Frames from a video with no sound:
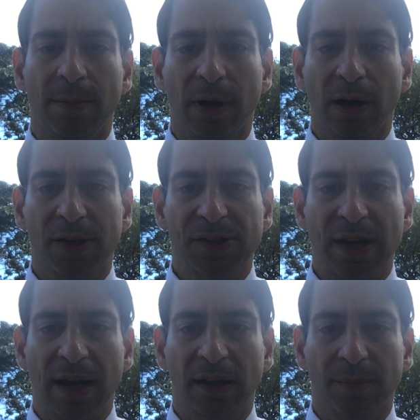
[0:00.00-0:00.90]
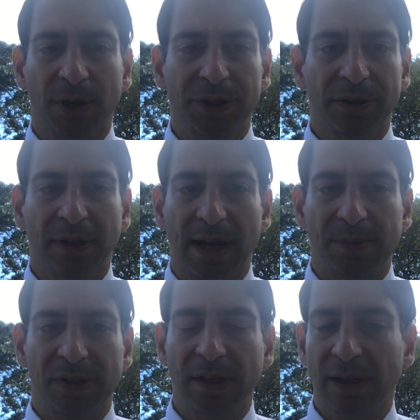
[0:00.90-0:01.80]
MarketScan Commercial
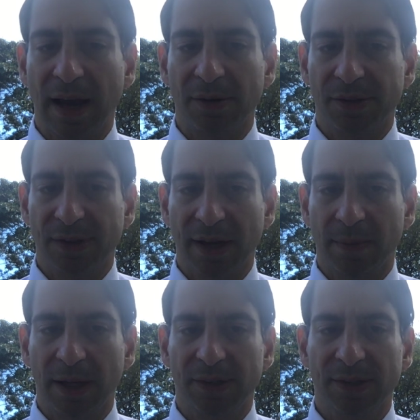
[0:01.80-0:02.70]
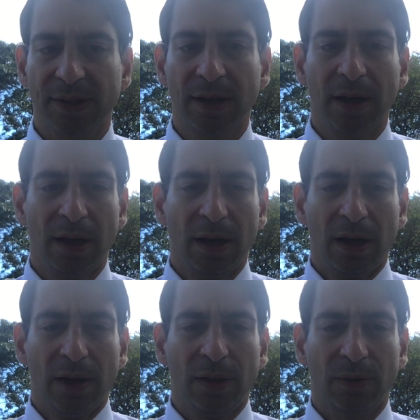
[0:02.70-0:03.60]
Claims and Encounters database.
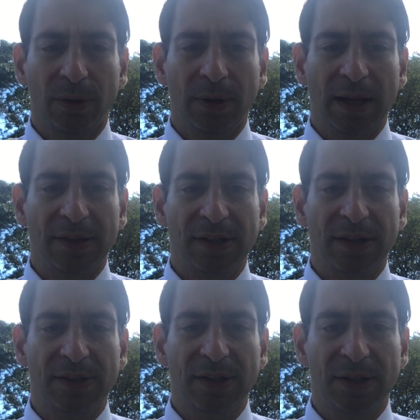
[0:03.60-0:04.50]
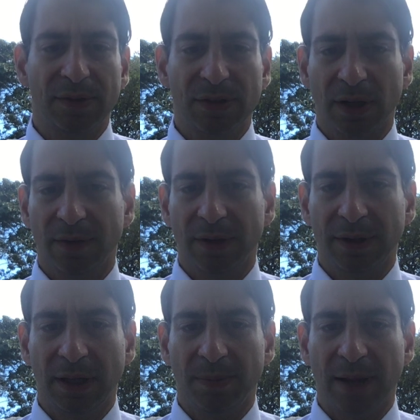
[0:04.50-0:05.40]
The crude incidences of cervical
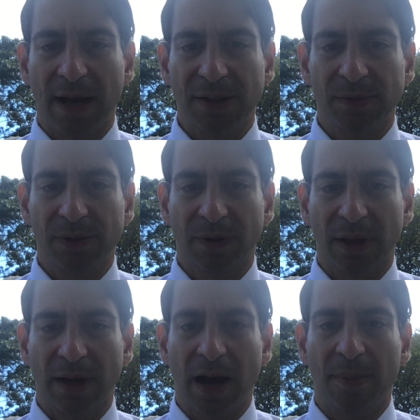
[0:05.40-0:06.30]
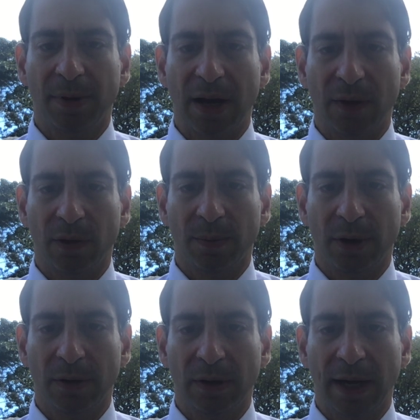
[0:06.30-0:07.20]
neoplasms for the copper and
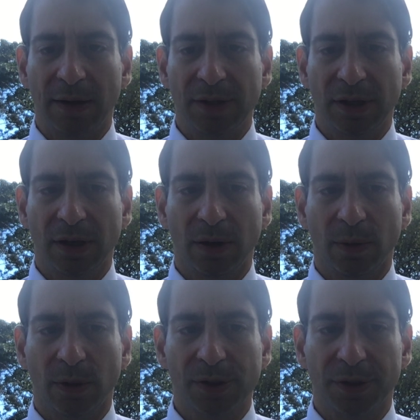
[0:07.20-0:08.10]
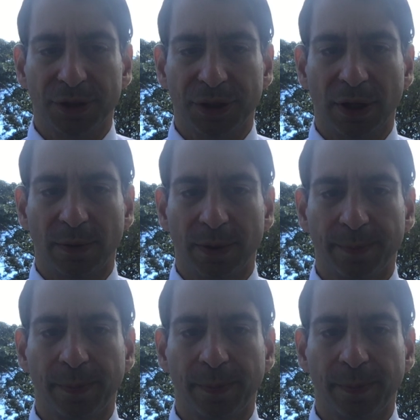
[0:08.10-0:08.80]
hormonal IUD cohorts are shown.